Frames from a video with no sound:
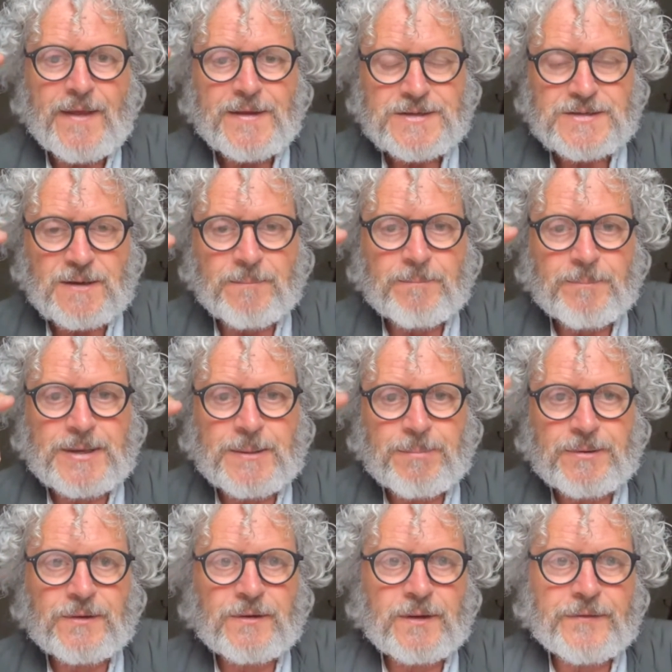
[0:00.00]
some
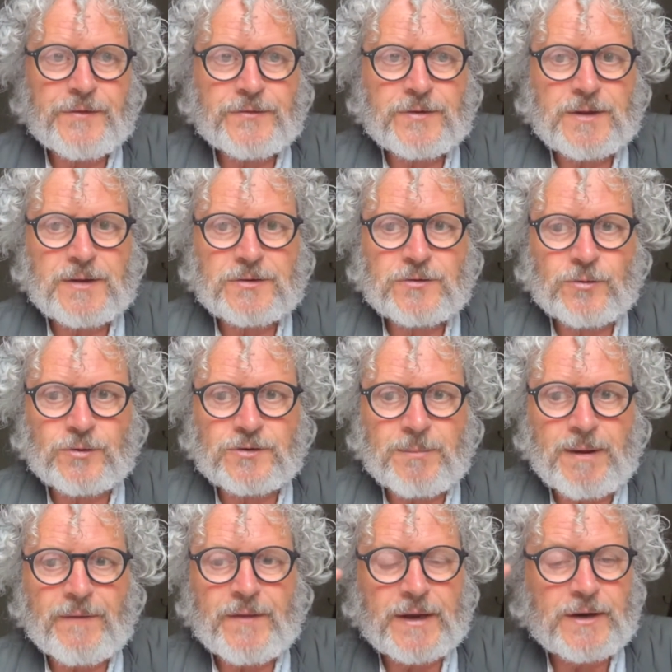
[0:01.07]
people talked
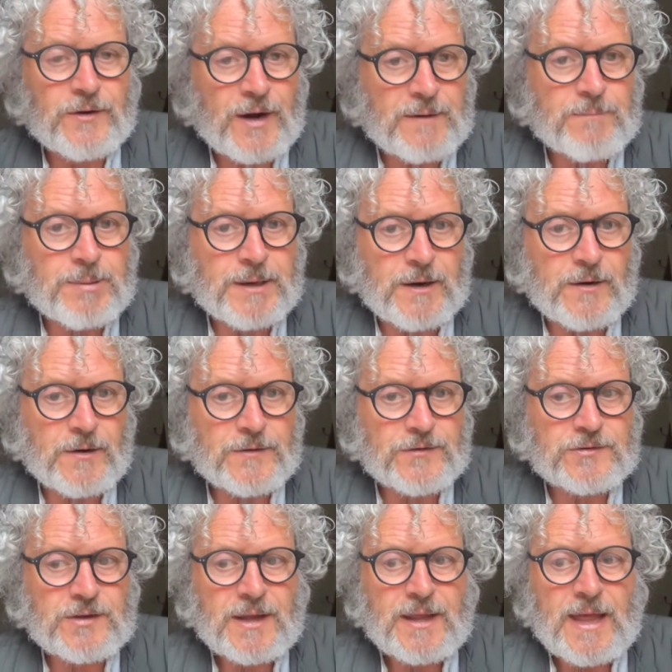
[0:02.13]
about their
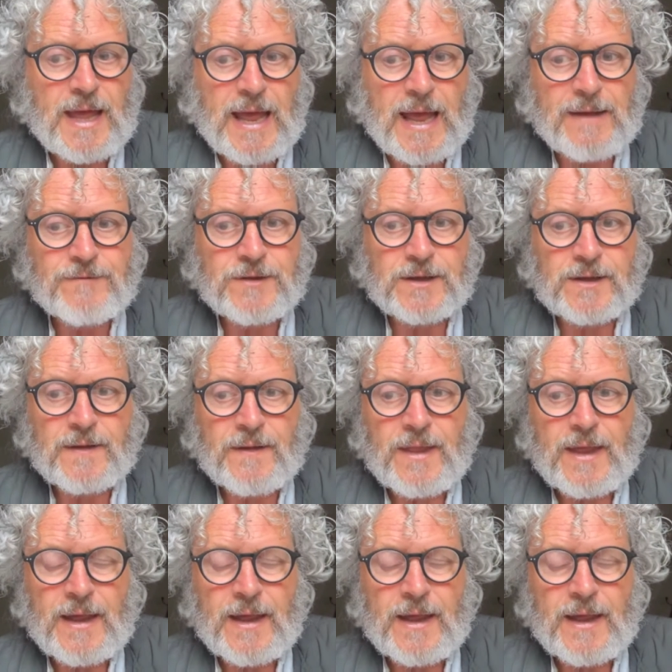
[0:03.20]
grandparents having